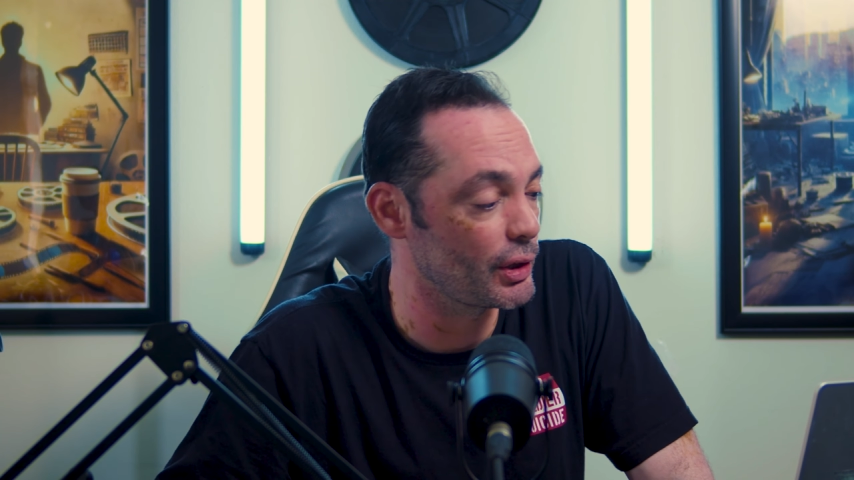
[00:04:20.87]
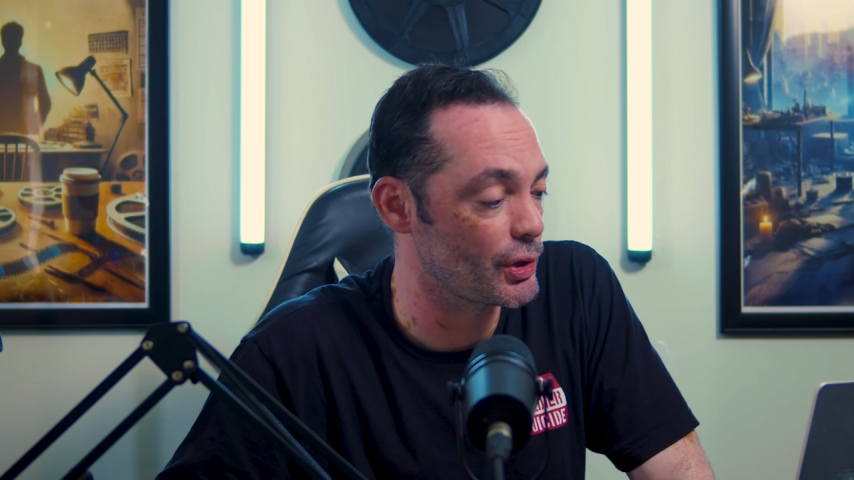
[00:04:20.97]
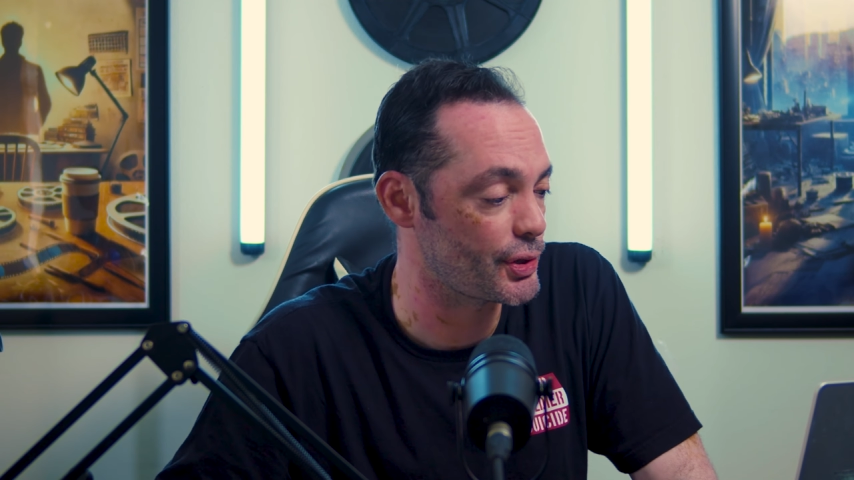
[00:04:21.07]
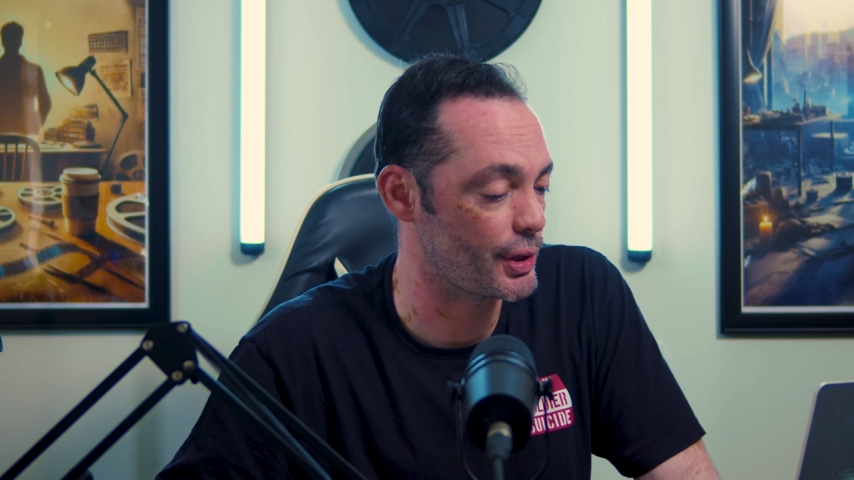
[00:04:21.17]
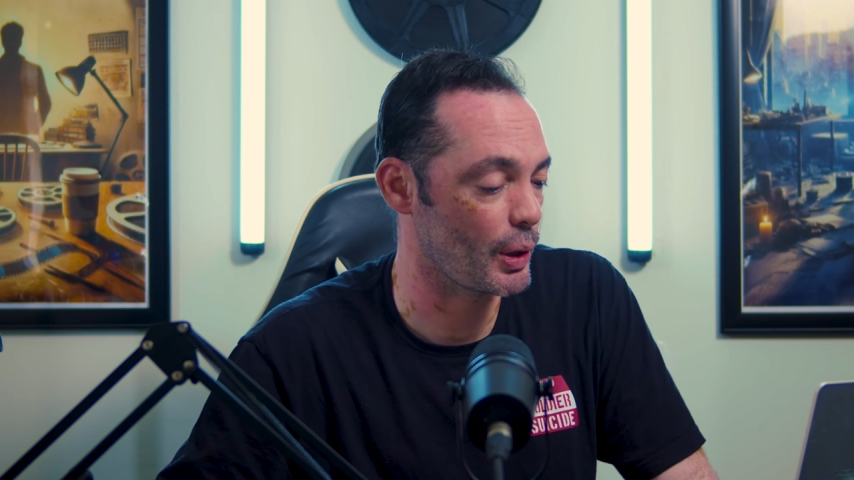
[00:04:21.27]

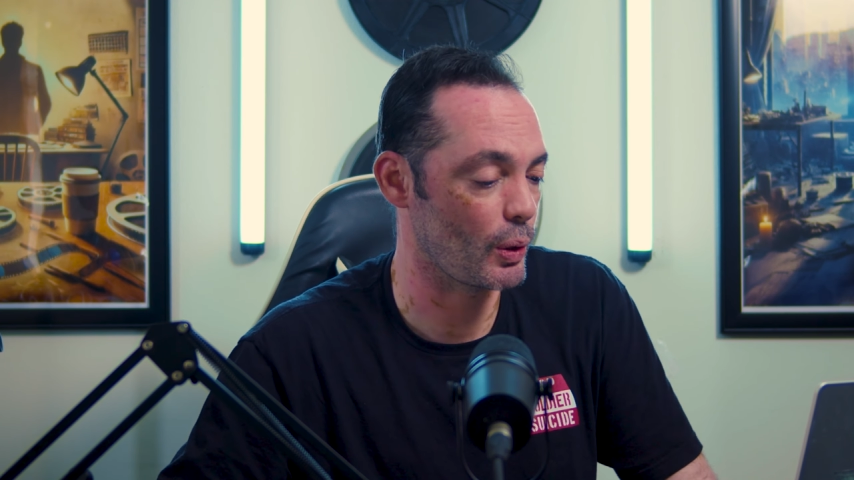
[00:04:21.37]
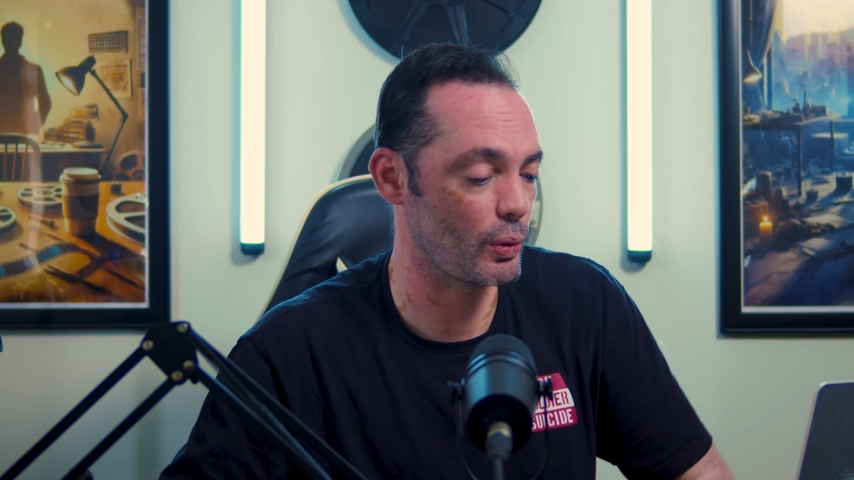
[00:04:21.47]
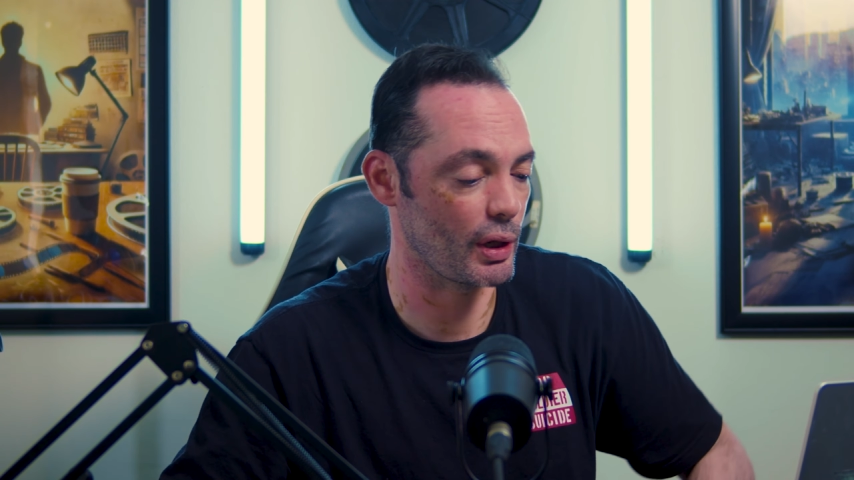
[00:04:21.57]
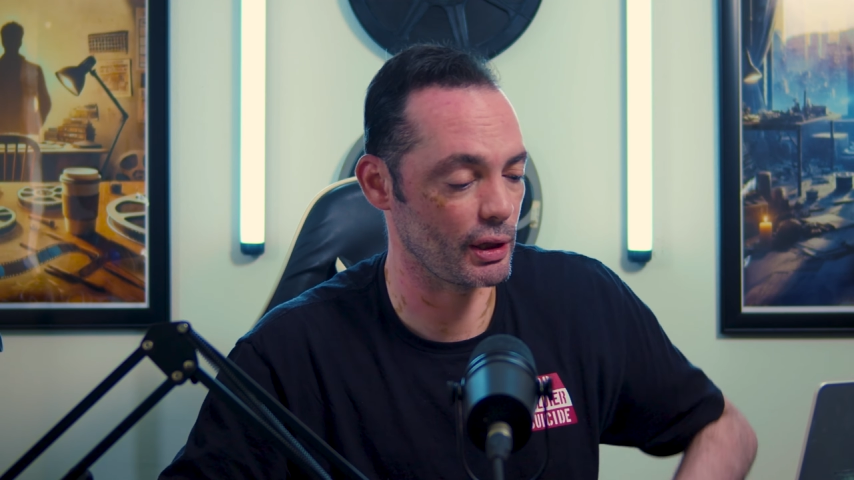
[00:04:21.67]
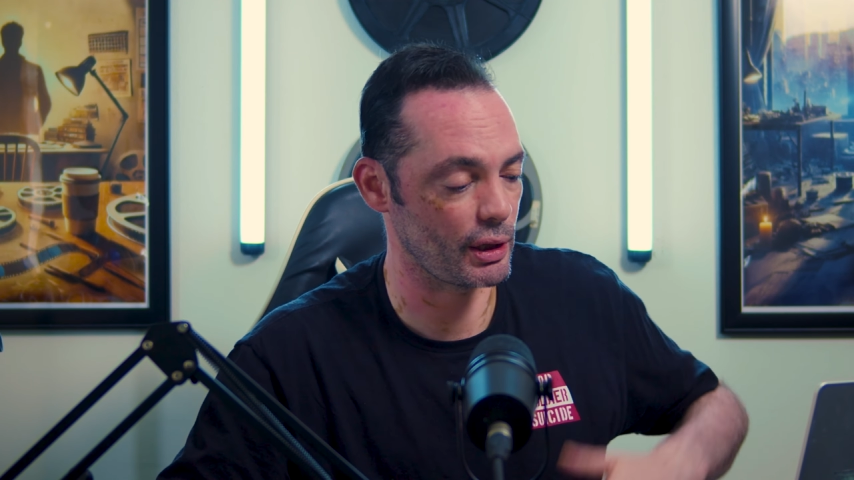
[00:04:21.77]

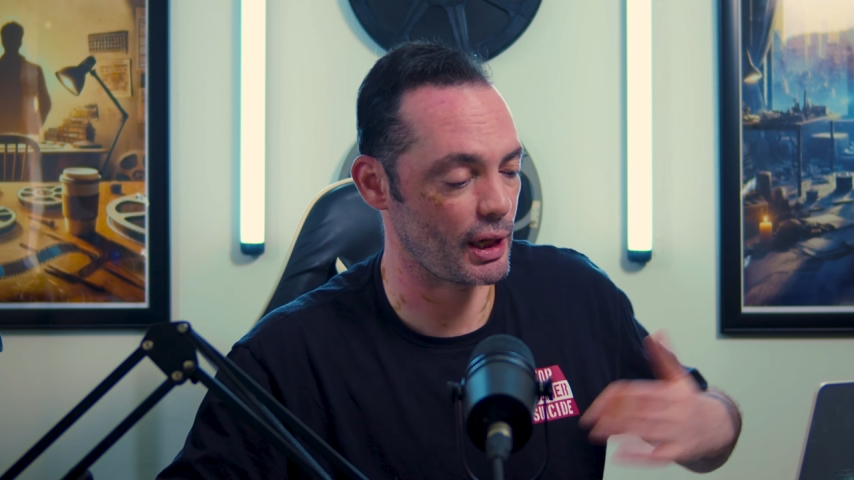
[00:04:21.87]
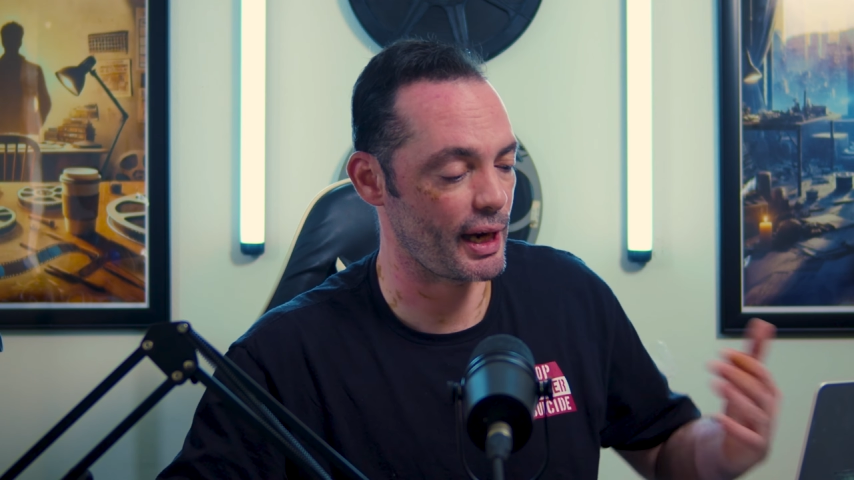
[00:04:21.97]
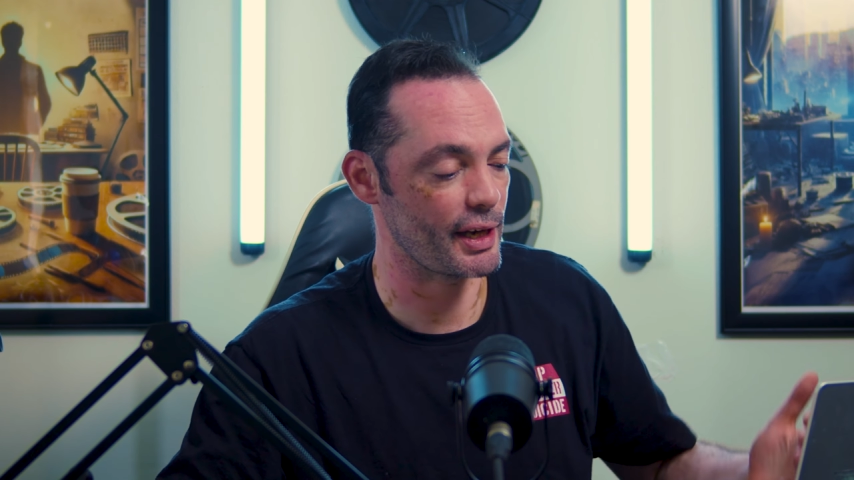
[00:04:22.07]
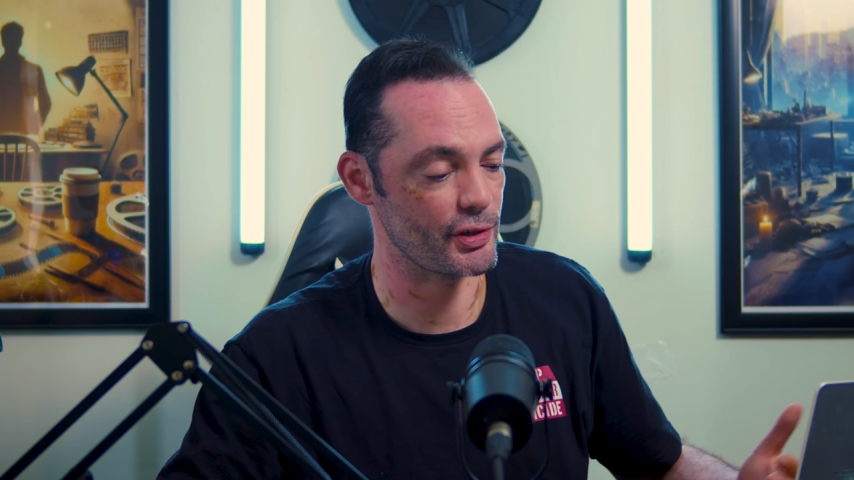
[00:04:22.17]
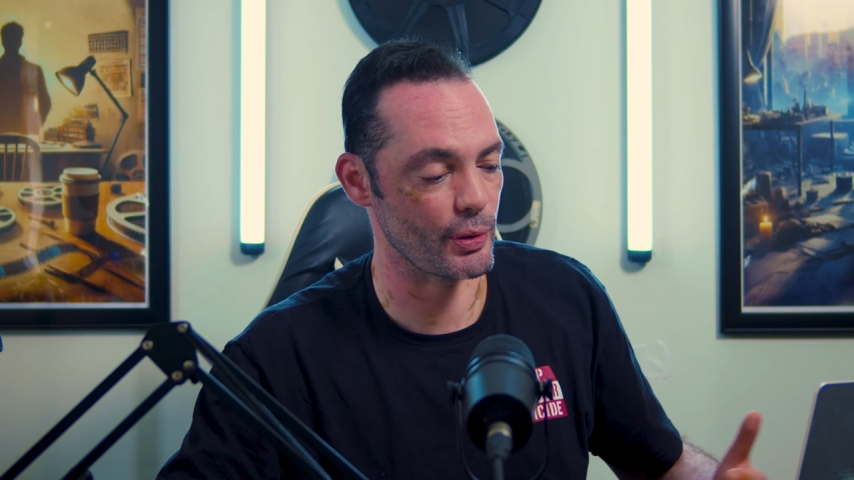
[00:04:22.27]
So unless